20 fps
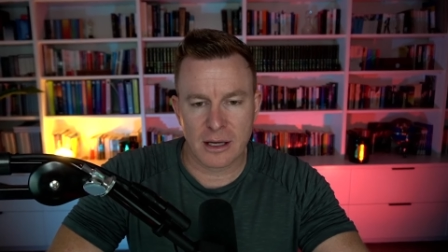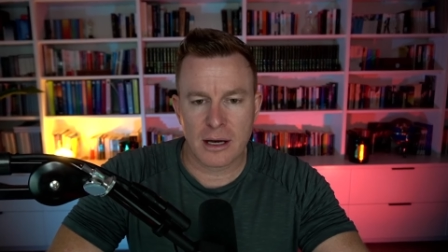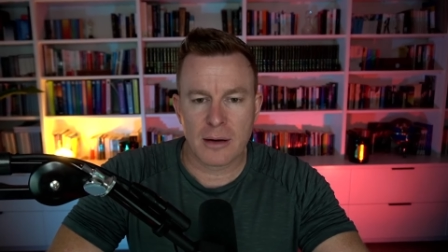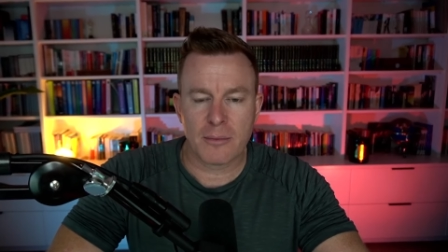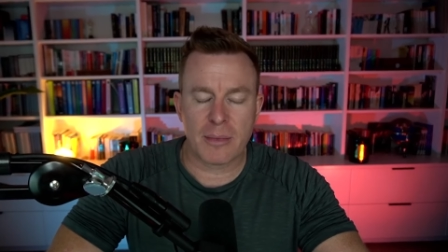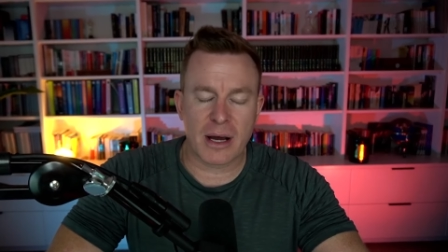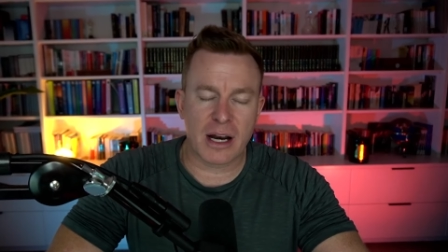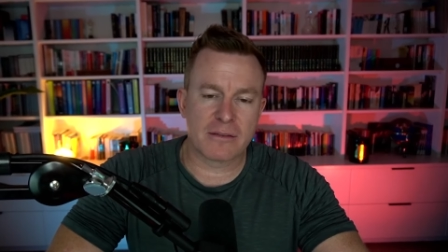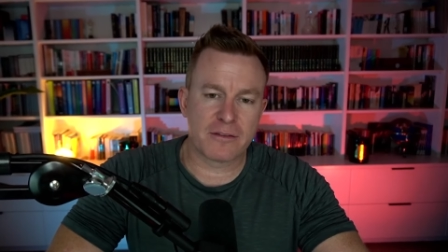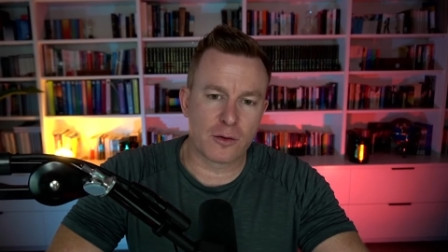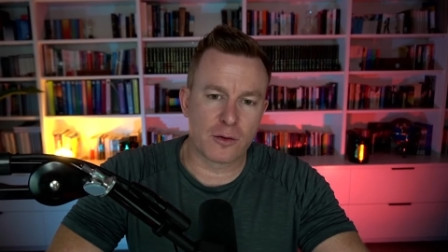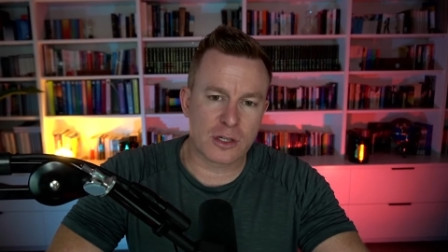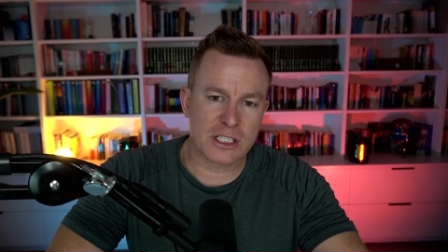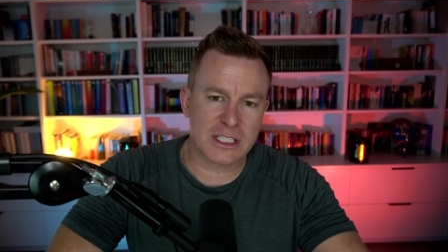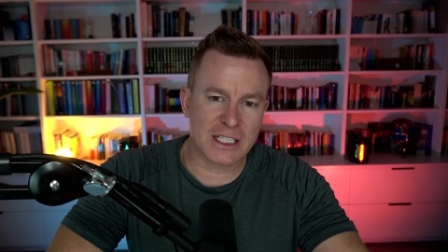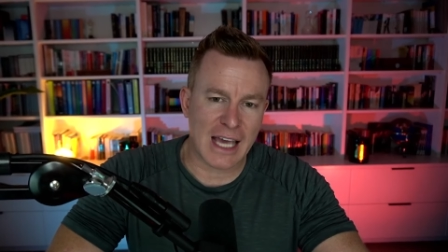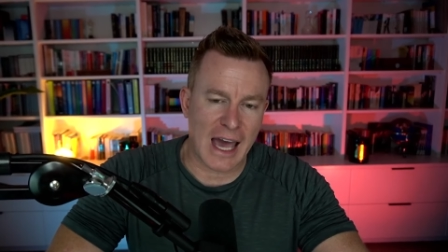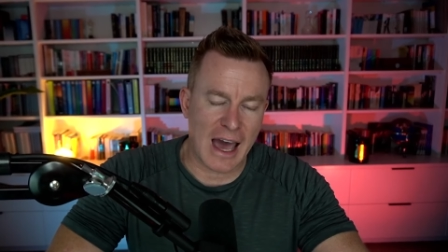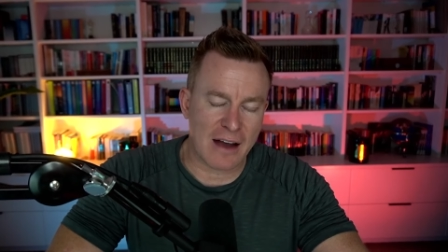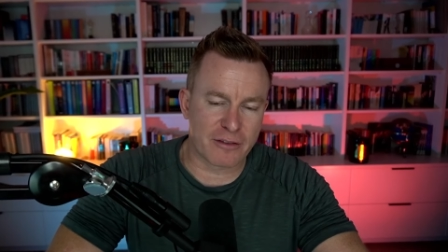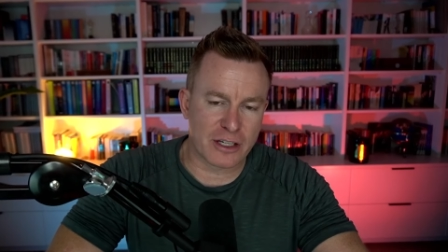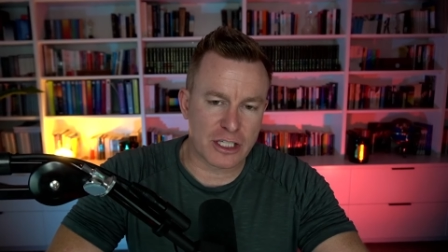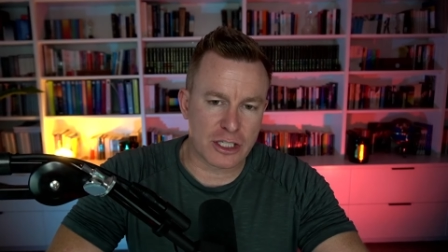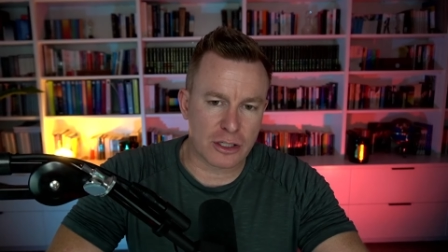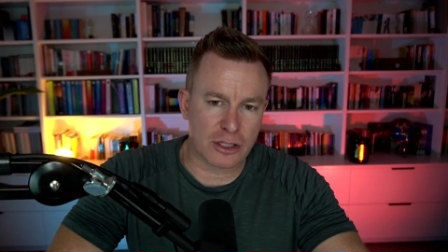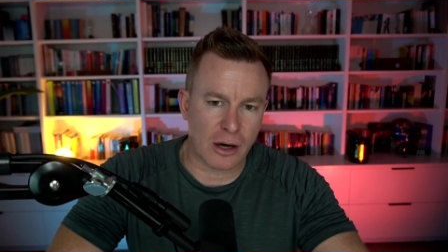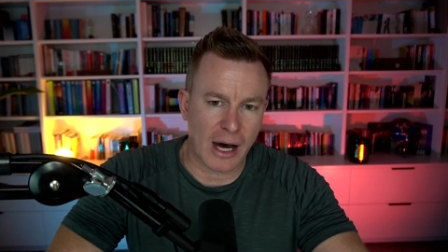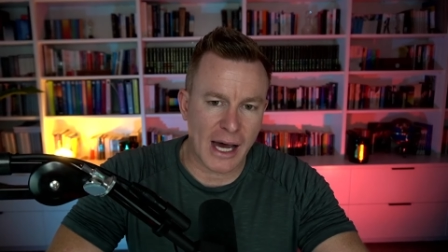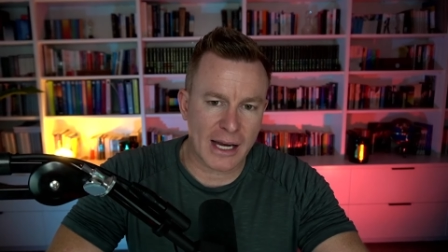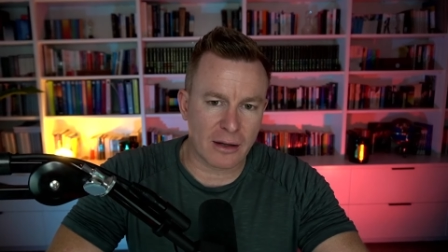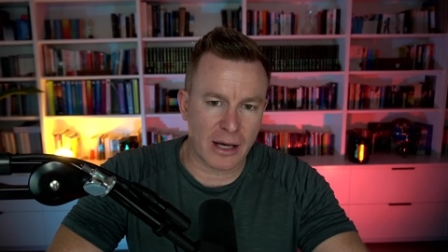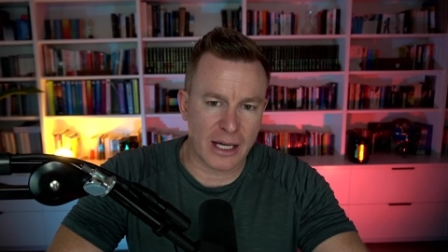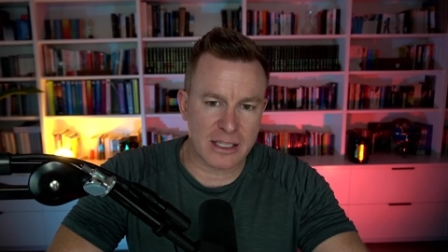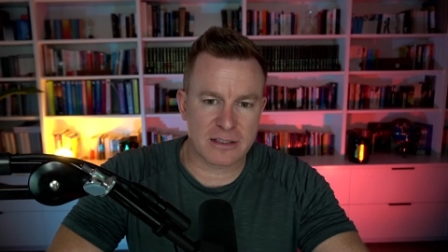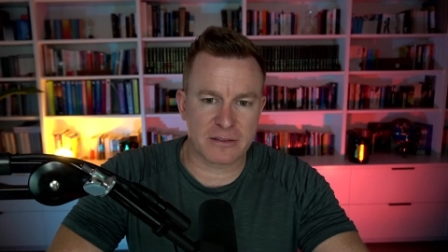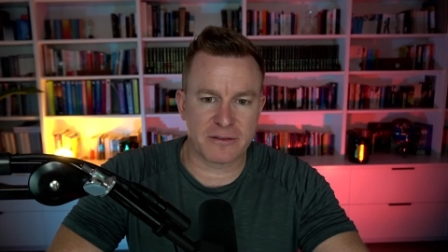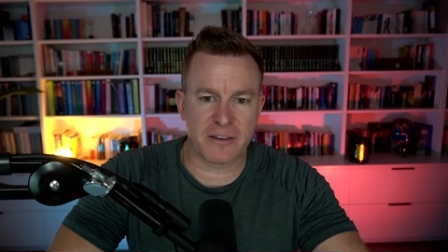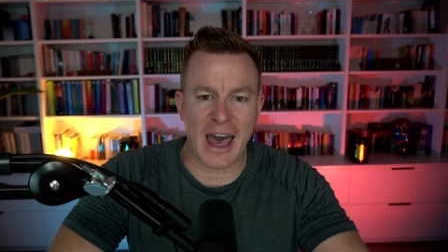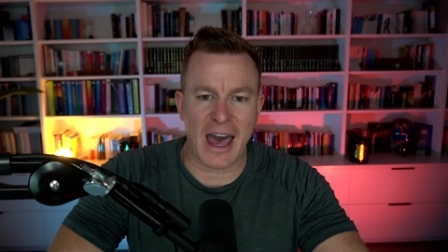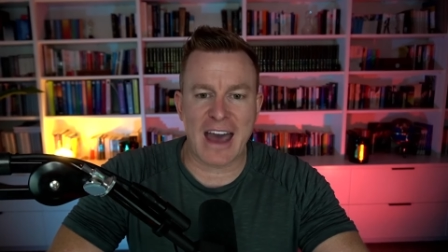But unfortunately, average guidelines are
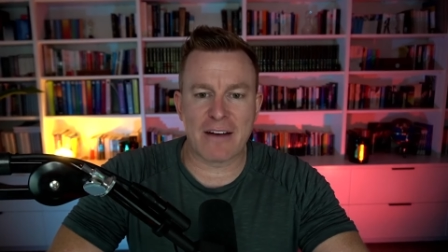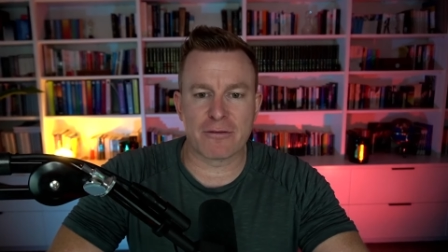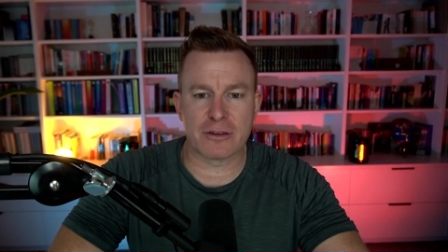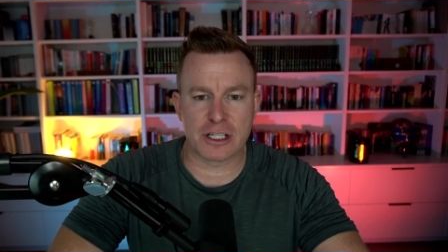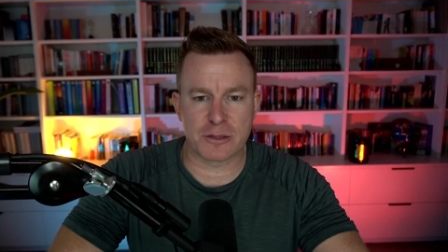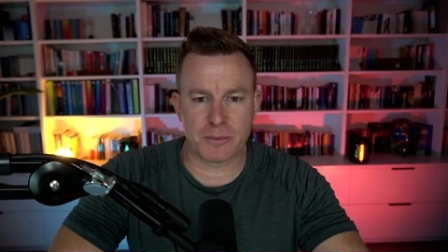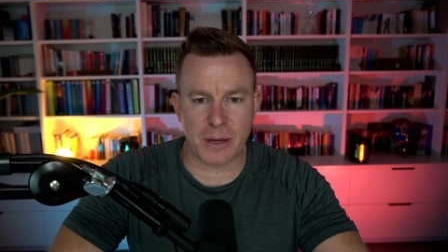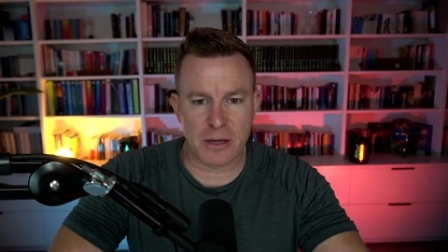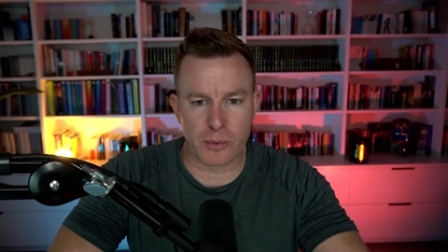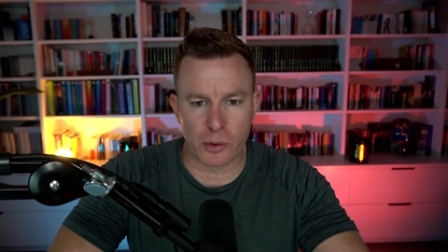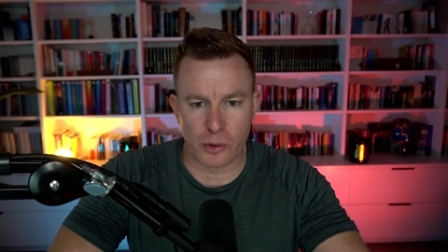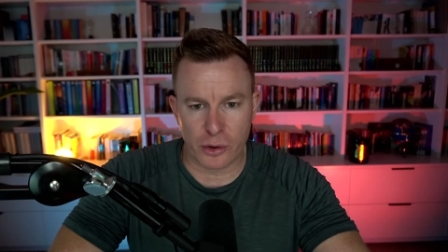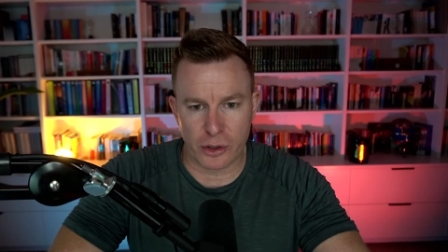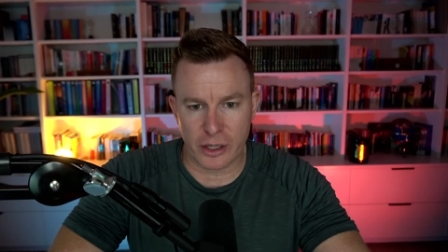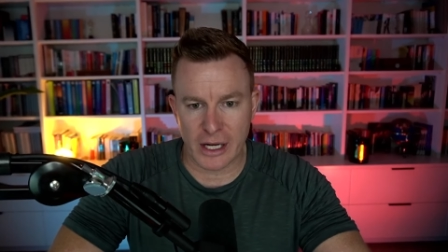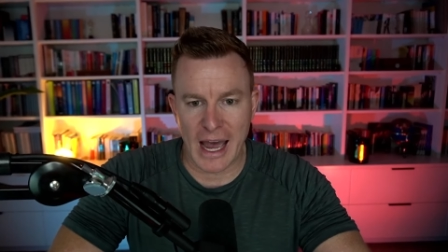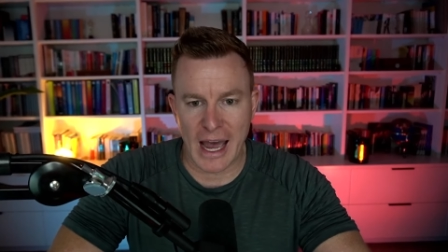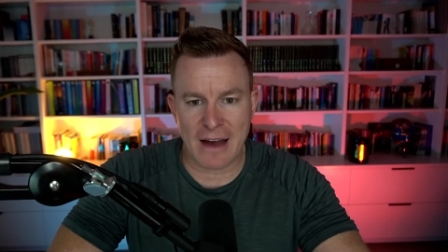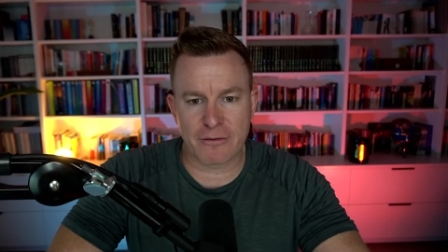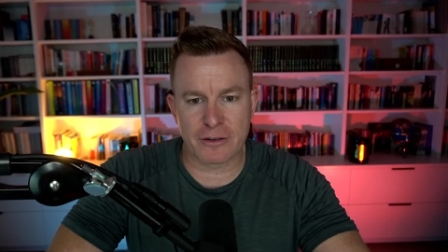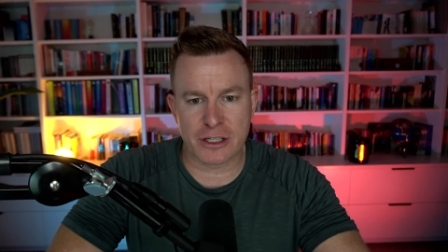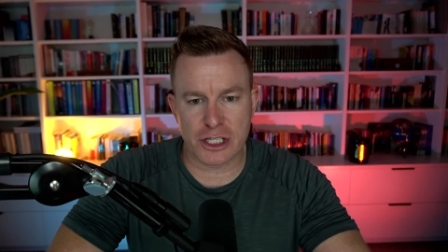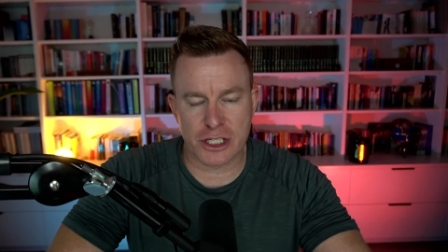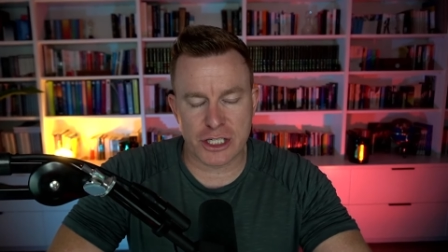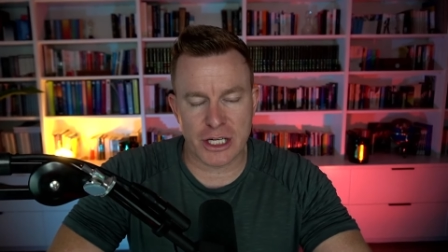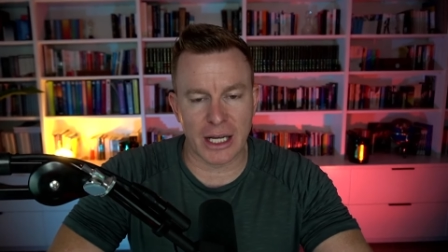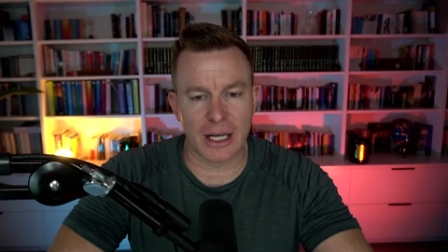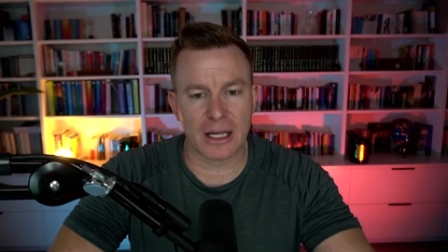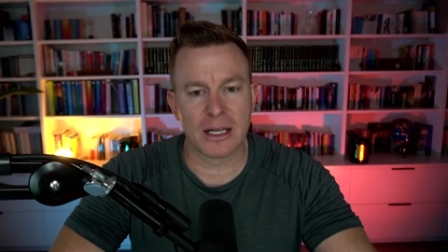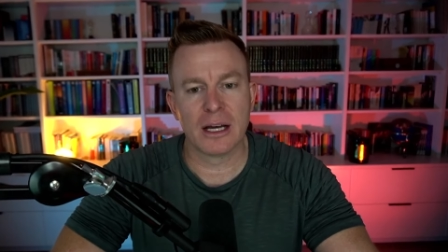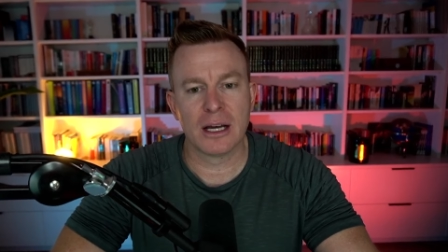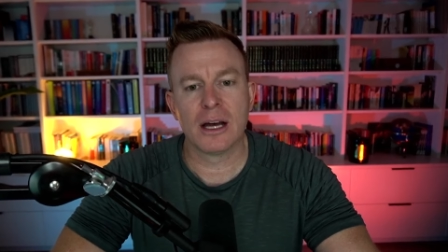for average people who do average shit,